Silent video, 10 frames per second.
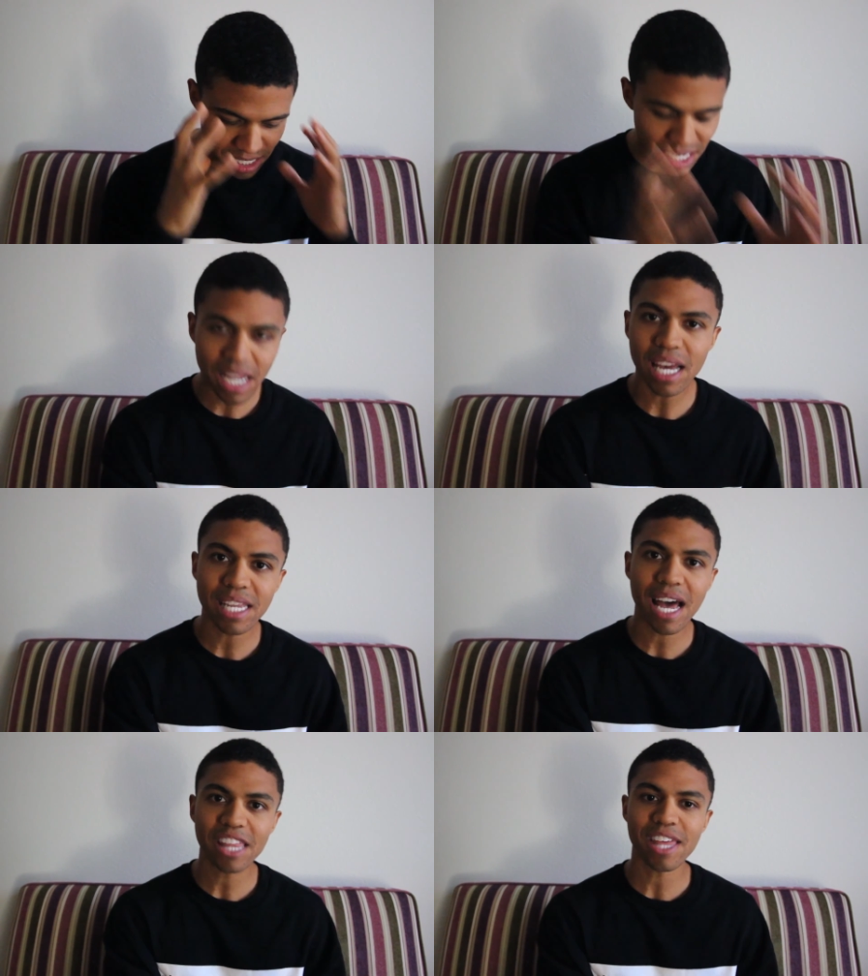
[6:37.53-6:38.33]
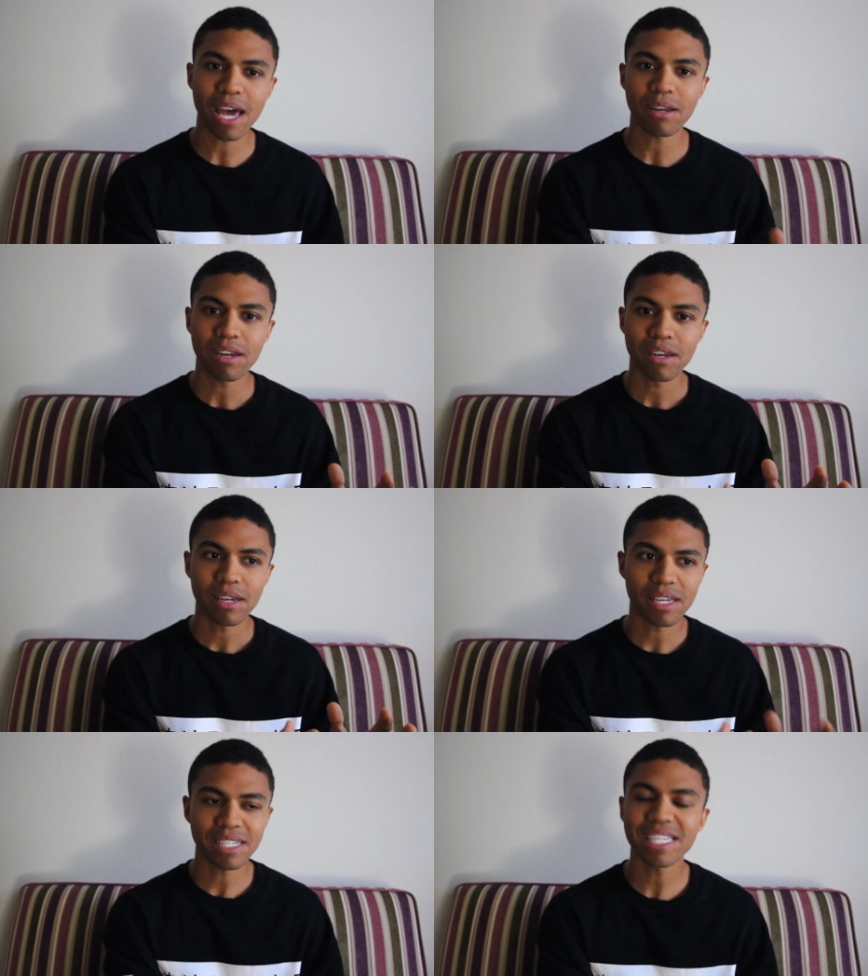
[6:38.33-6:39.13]
did it, and not that,
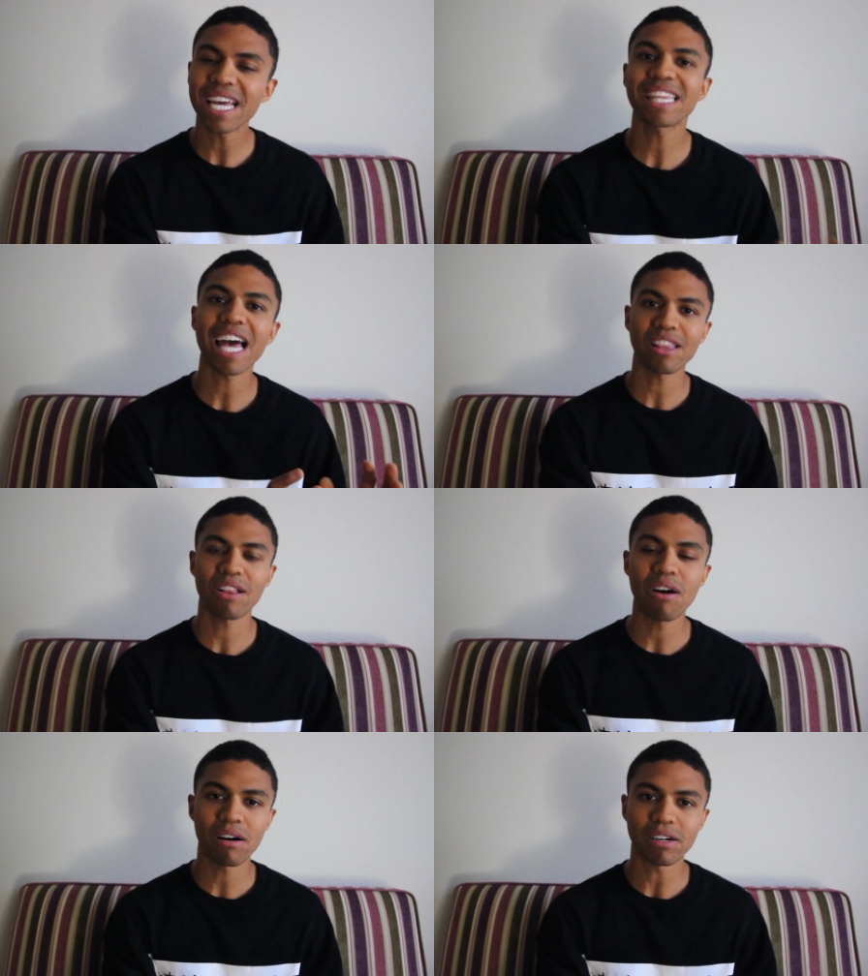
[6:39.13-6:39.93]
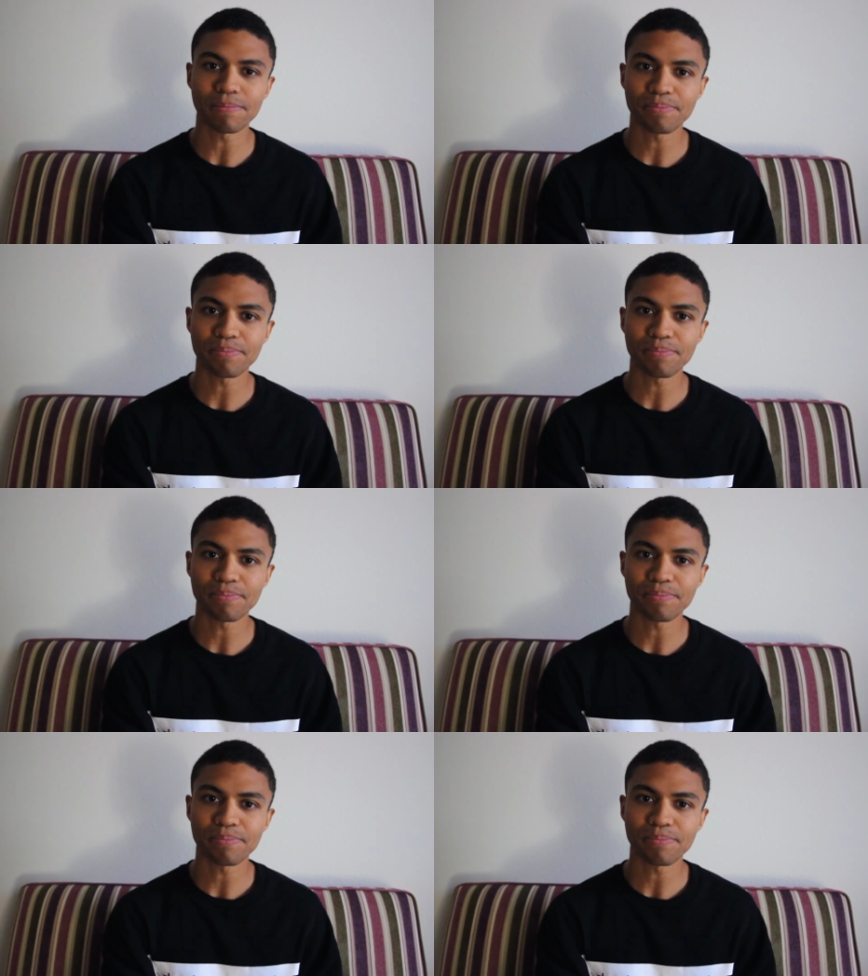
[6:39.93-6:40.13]
didn't take that long.